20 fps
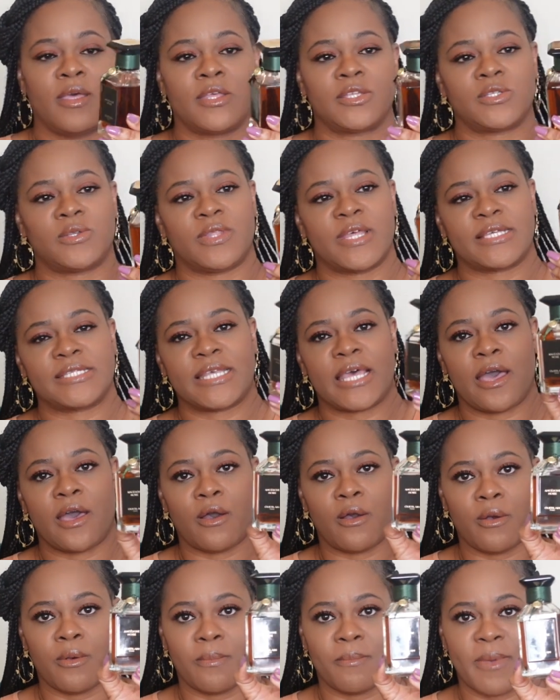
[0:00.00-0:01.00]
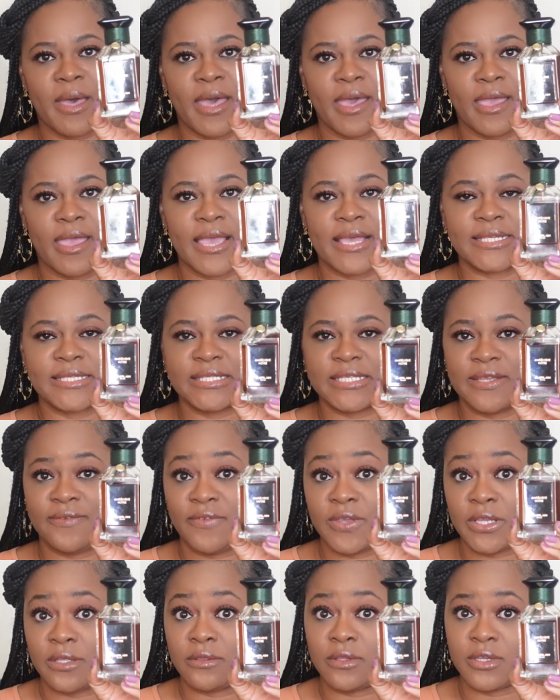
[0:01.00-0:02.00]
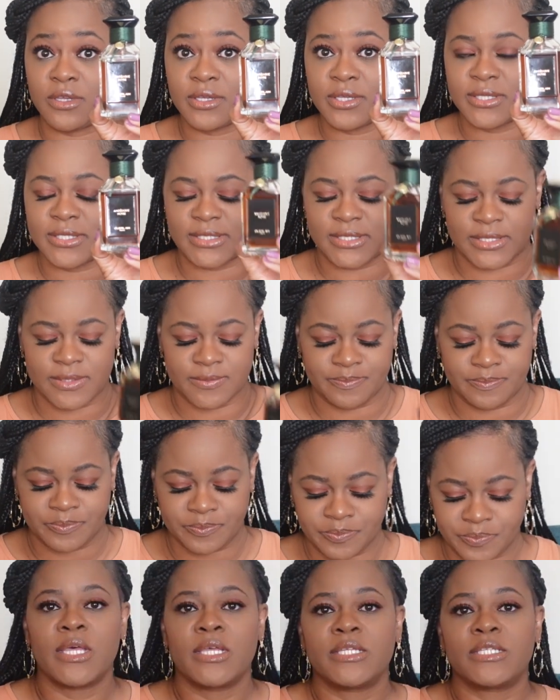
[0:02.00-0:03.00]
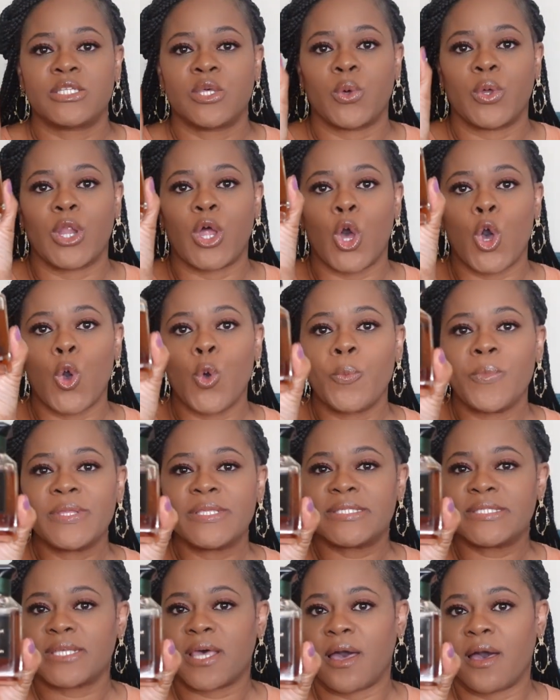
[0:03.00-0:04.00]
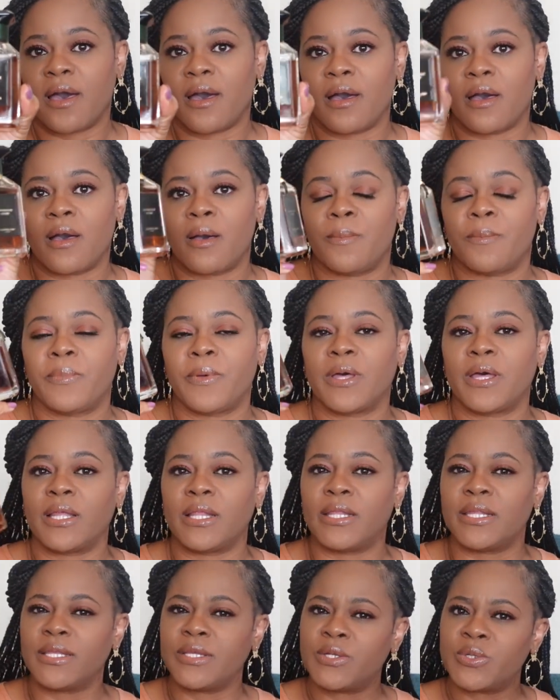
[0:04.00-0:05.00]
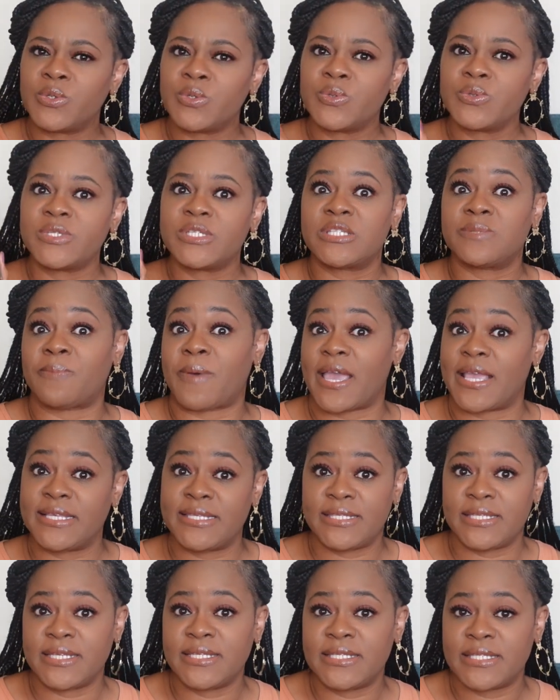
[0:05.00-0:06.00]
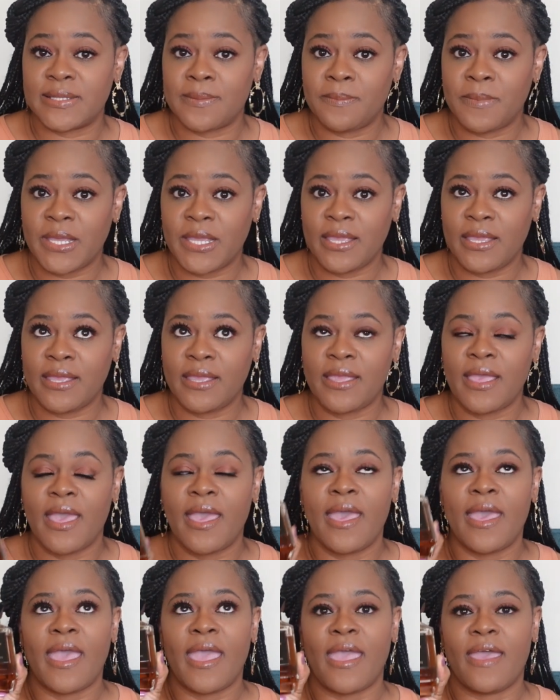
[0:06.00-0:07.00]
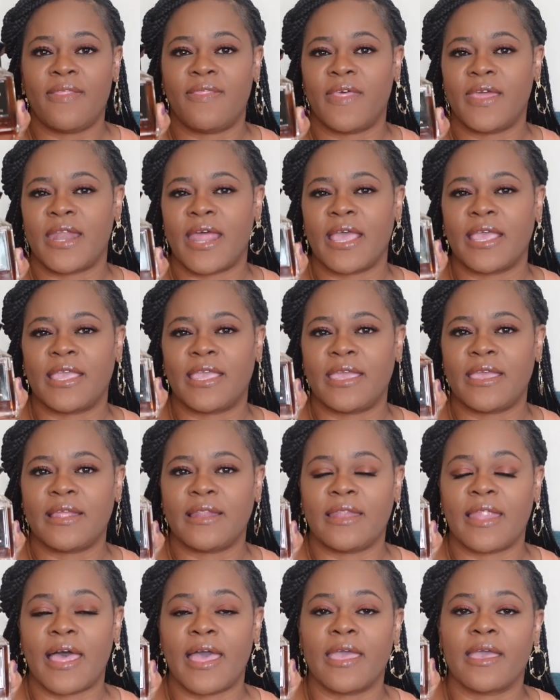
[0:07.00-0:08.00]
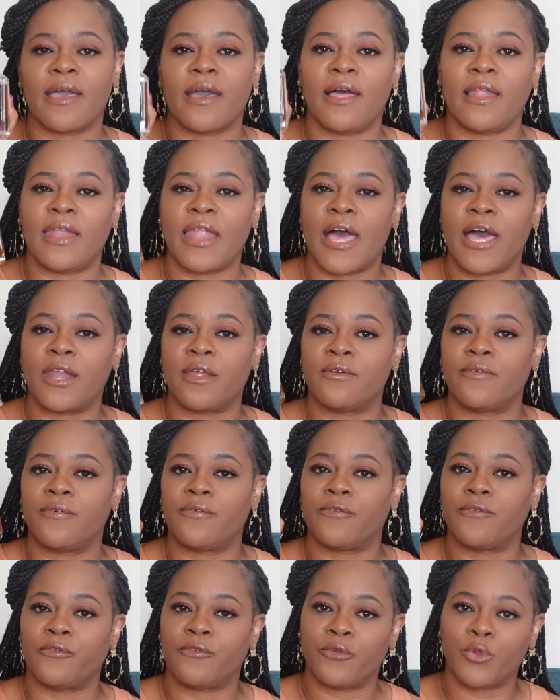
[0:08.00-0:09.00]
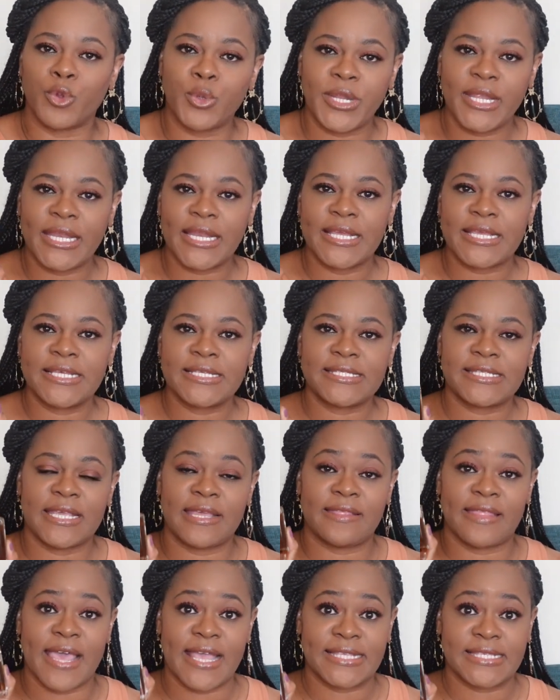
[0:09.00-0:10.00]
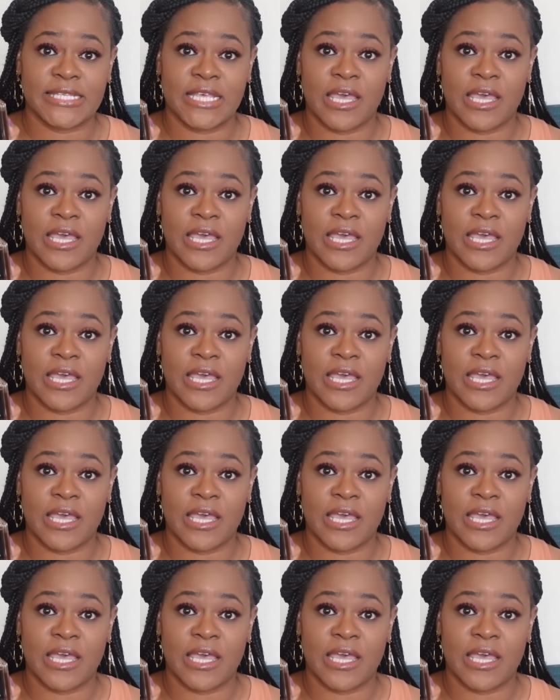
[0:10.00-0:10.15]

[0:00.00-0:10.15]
So that's how my SDV looks. So it opens up a little spicy to me and then I get like a lot of fruitiness and that's